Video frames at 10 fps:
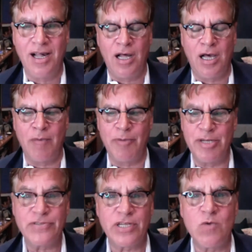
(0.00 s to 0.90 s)
uh, but he
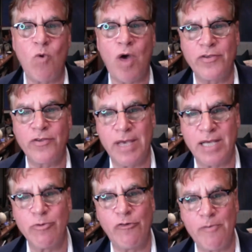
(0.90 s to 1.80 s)
said he wanted to make
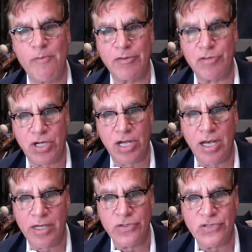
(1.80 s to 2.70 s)
a movie about the
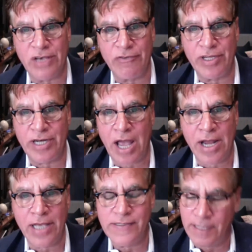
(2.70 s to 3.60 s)
Chicago Seven, and
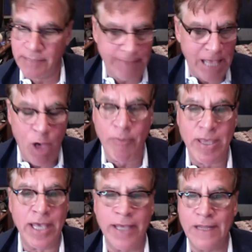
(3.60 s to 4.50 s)
I said, "Count
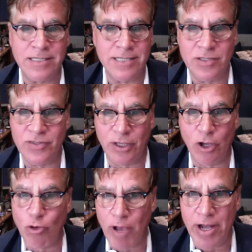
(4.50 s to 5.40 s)
me in. That sounds like a
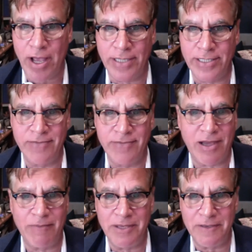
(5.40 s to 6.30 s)
great idea.
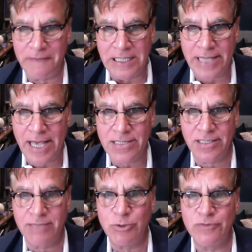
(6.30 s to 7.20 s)
That'll be a
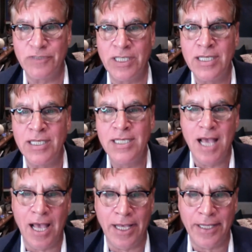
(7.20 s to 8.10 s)
fantastic movie."
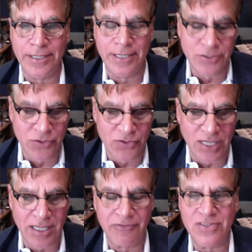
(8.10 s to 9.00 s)
And as soon as I
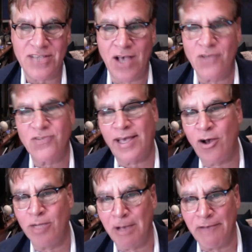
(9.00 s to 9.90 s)
left his house, I
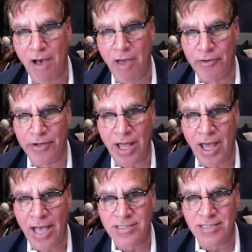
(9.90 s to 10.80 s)
called my father
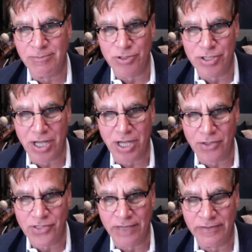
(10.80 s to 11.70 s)
to ask him who the Chicago
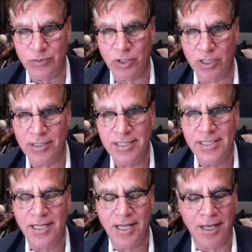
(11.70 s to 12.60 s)
Seven were.
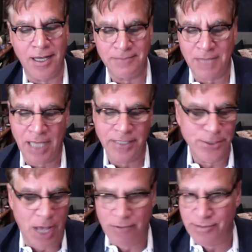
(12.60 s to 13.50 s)
Um, I
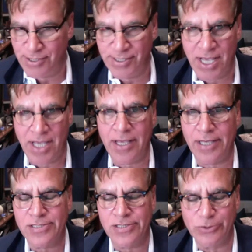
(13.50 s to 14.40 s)
I was just saying
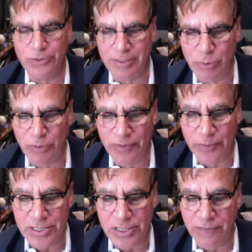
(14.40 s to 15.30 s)
yes to doing a movie
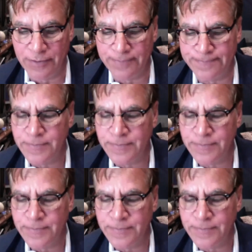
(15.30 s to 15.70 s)
with Steven.